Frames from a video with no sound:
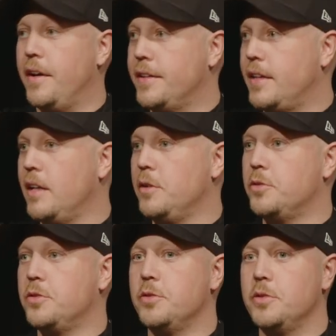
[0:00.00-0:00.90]
tell you
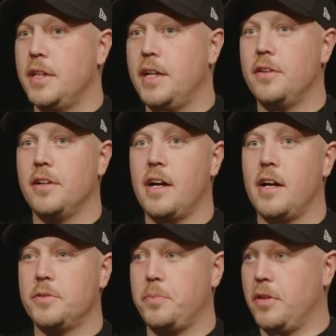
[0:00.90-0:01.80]
to hear the
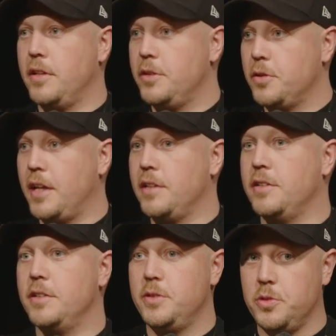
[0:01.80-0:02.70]
gospel,
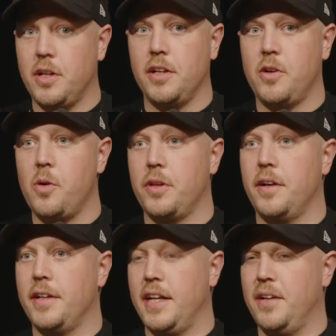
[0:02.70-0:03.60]
and you're going to go
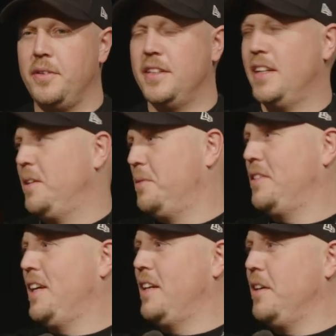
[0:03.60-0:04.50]
there and hear it. And it
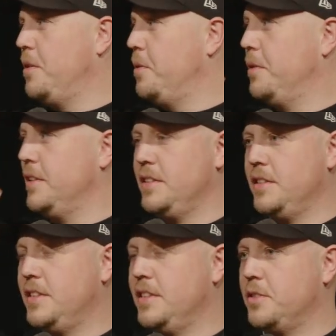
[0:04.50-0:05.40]
was like, yo,
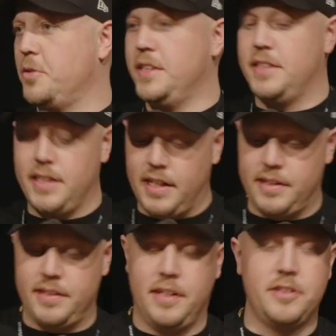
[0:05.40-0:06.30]
she's crazy,
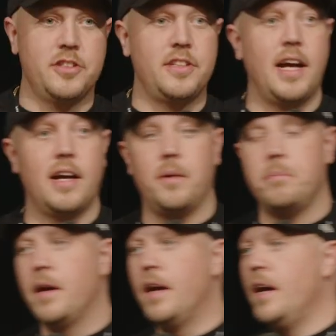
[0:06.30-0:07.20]
and I just hang
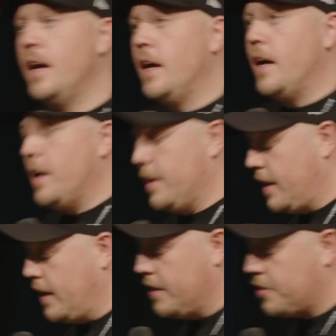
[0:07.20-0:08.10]
up. Then he's